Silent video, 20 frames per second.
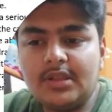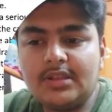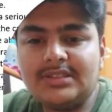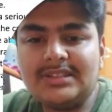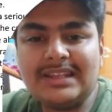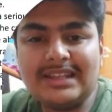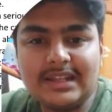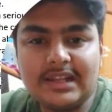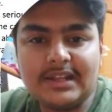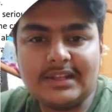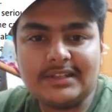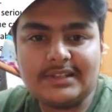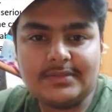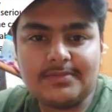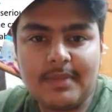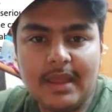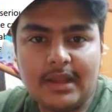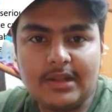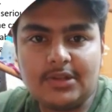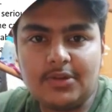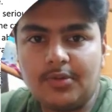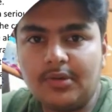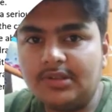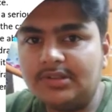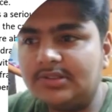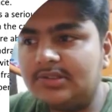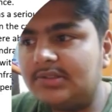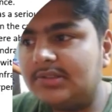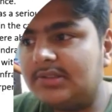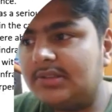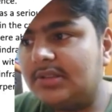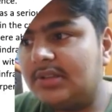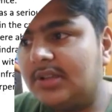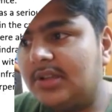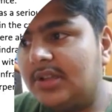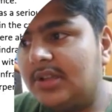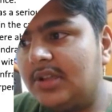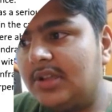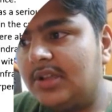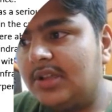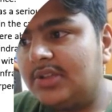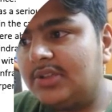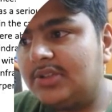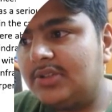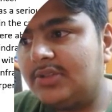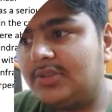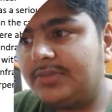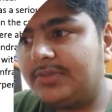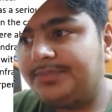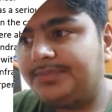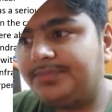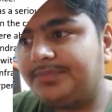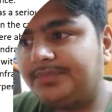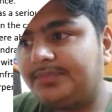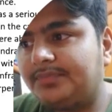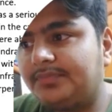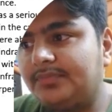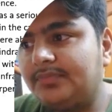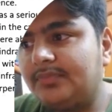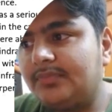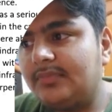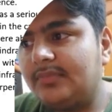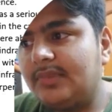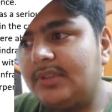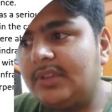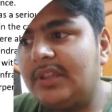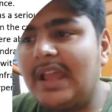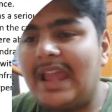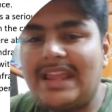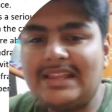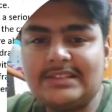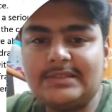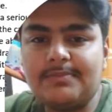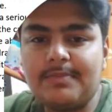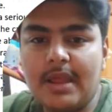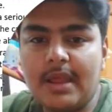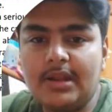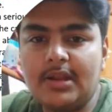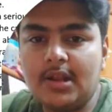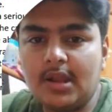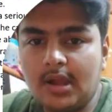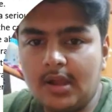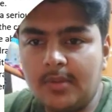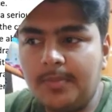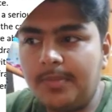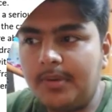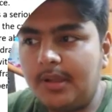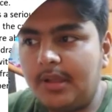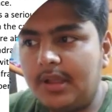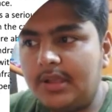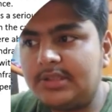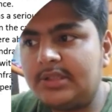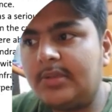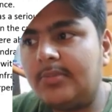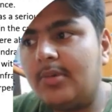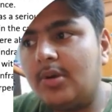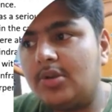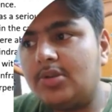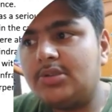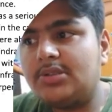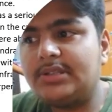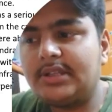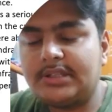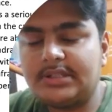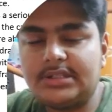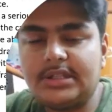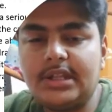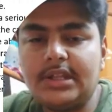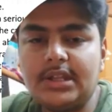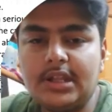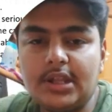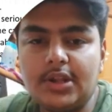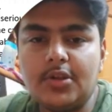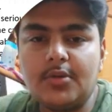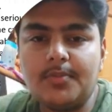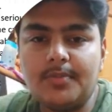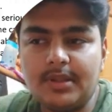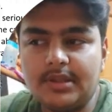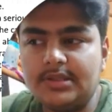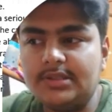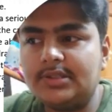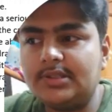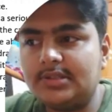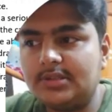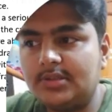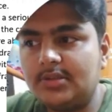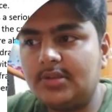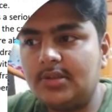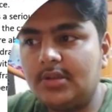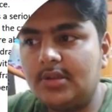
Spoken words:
signals back to us. So the S band up is about 16 kilobits